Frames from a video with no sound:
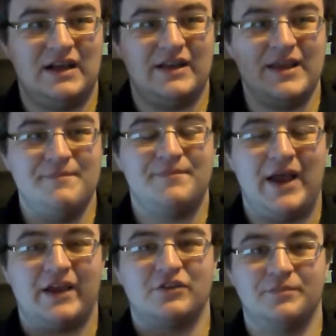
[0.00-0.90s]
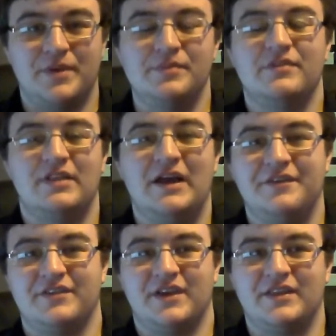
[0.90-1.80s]
an impact on people's
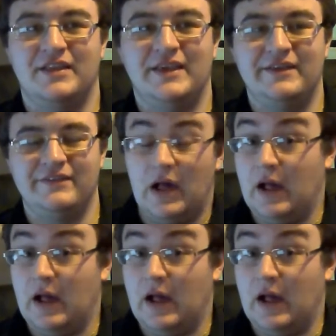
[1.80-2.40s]
lives it can leave.